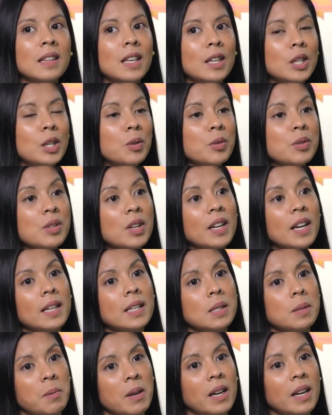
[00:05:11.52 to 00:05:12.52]
the user
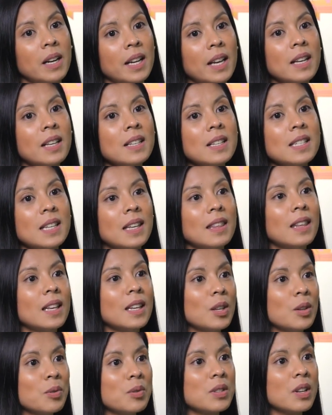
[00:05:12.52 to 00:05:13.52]
experience and the
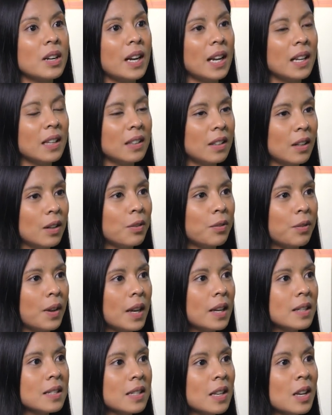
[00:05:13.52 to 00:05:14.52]
user
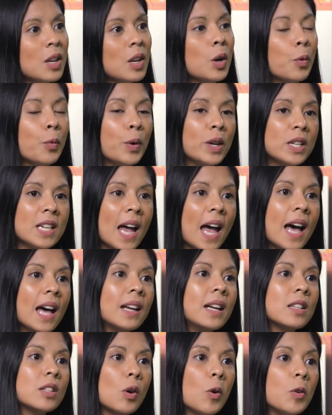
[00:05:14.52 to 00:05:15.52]
interface, which had
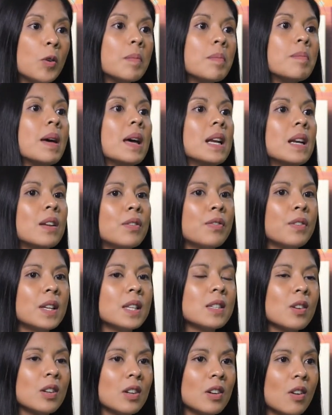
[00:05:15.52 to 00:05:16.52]
its own
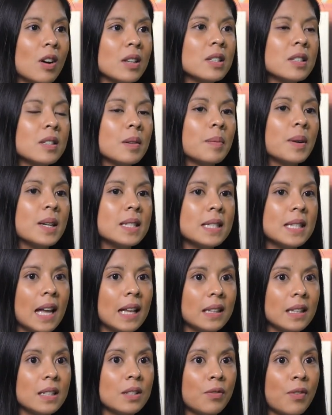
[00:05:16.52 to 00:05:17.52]
benefits on customer
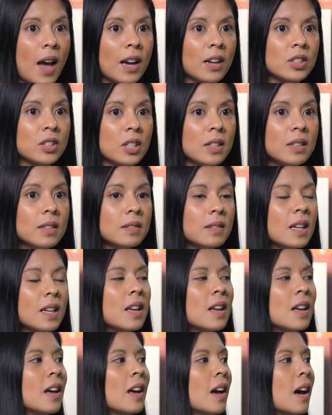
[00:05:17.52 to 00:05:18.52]
satisfaction,
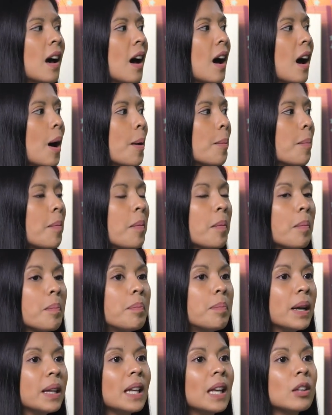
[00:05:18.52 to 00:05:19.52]

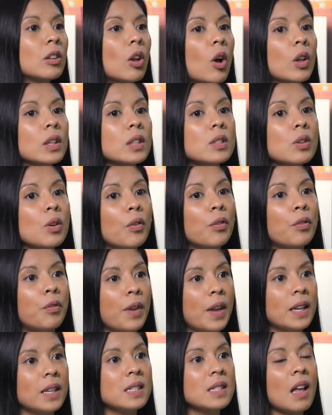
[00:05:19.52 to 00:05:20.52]
but it also
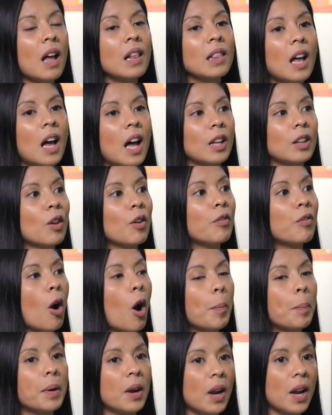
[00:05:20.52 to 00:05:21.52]
fixed a lot of
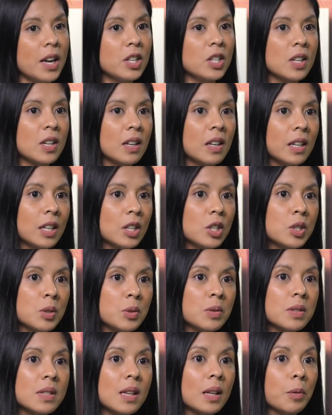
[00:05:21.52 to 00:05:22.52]
operational
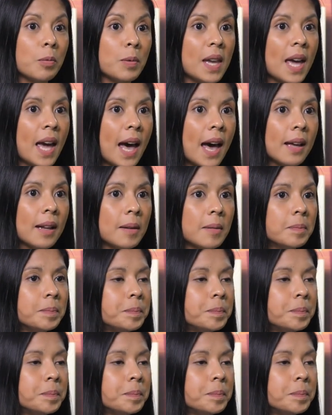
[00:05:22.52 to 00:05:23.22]
issues that we had.